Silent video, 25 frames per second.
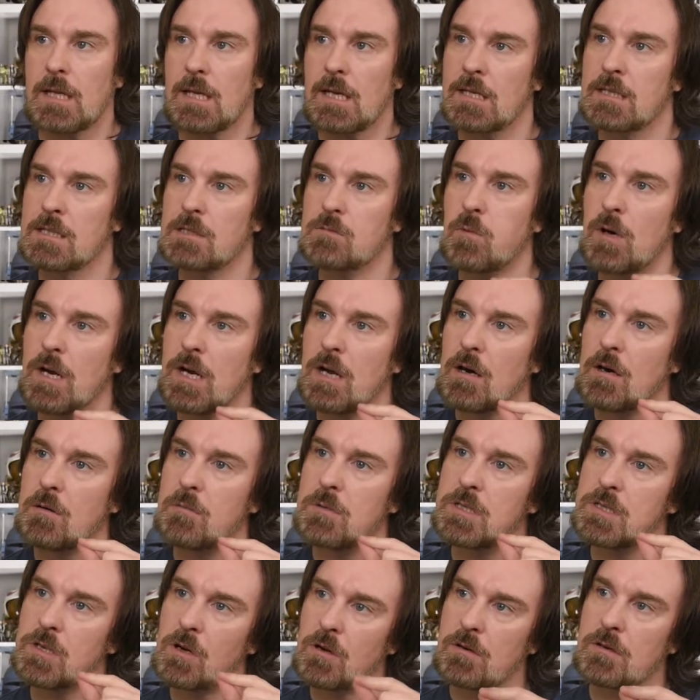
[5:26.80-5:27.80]
when I
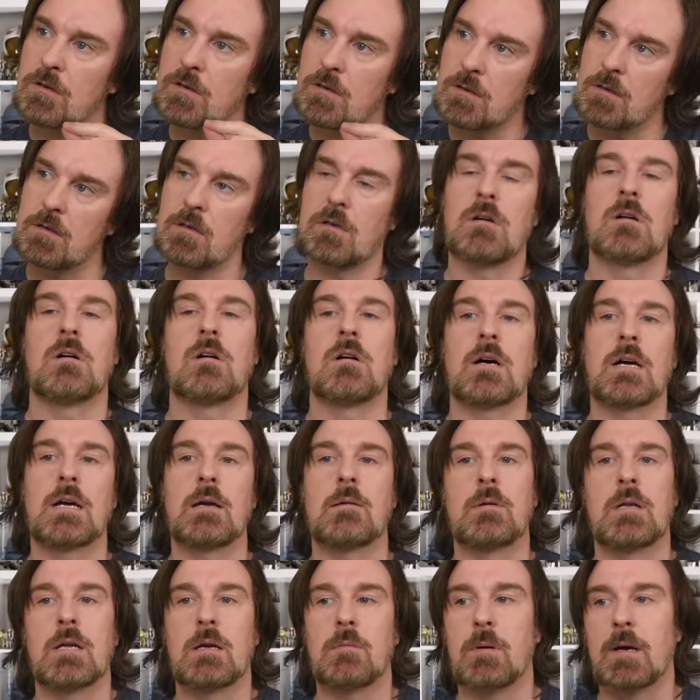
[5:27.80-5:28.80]
was on
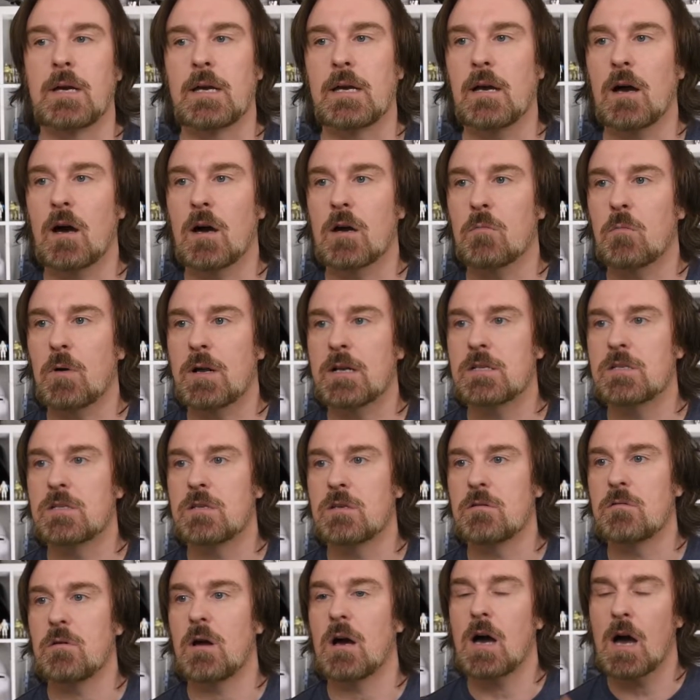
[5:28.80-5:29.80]
IMDb, I went
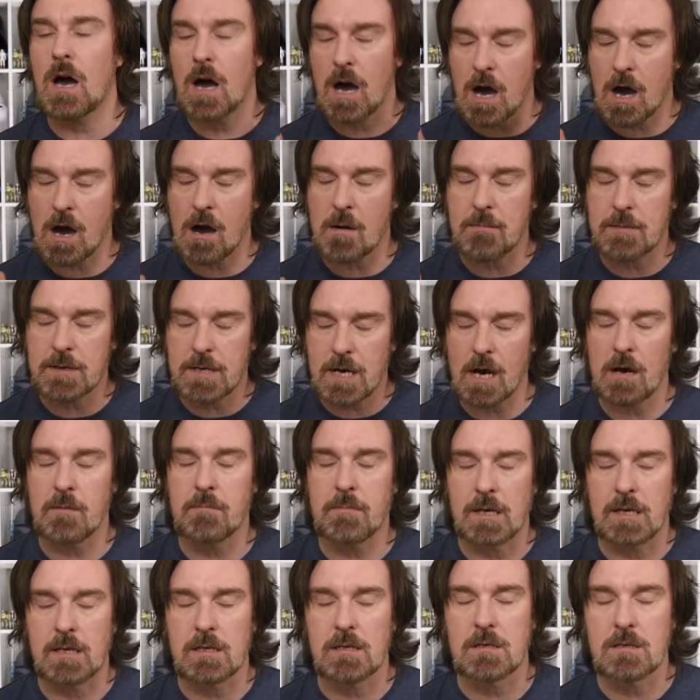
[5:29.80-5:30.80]
to
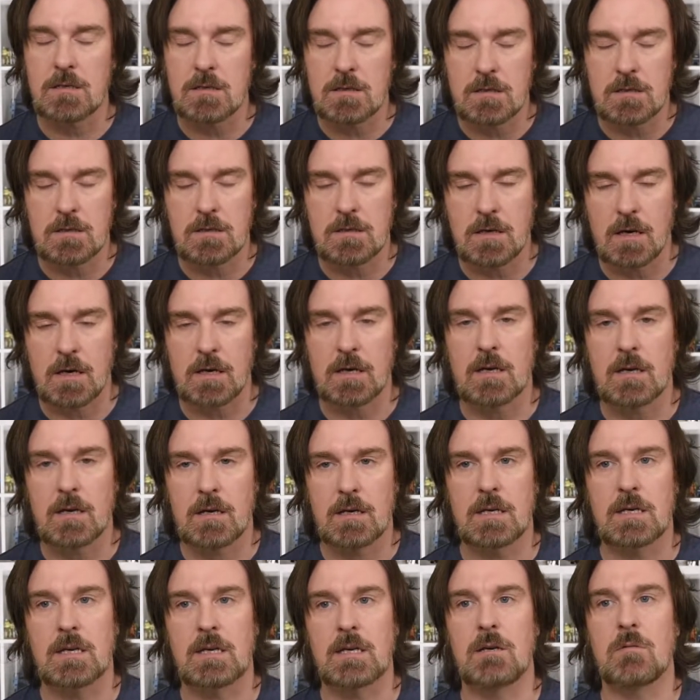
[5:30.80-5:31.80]
upcoming
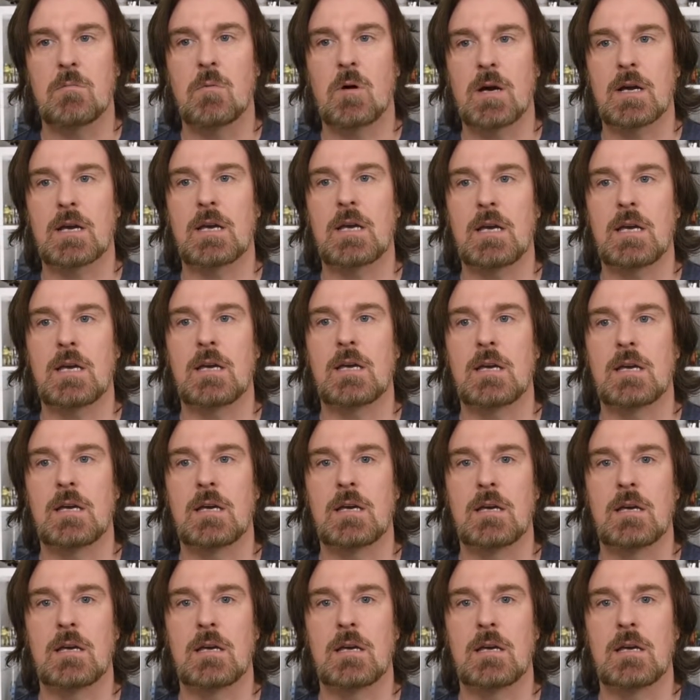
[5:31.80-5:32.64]
Taika Waititi,